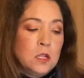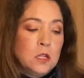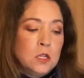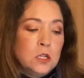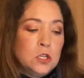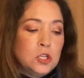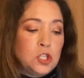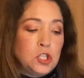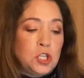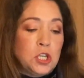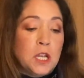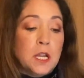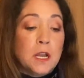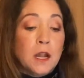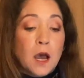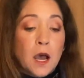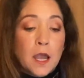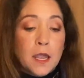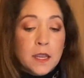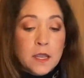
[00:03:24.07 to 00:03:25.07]
she
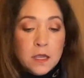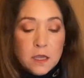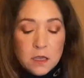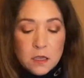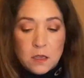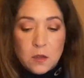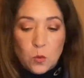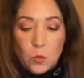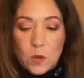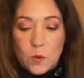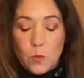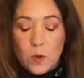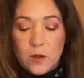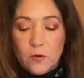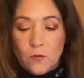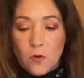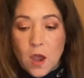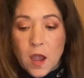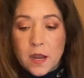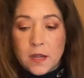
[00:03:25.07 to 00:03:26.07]
and we went
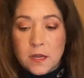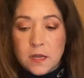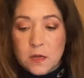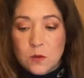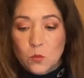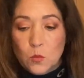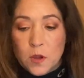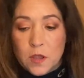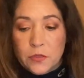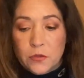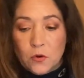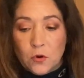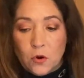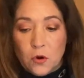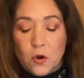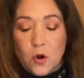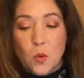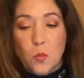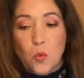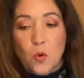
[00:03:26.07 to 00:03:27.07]
riding with her
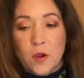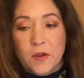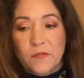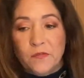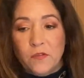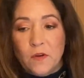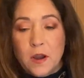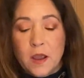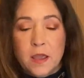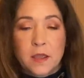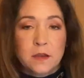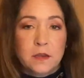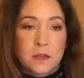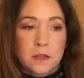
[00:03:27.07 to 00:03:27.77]
and her boyfriend,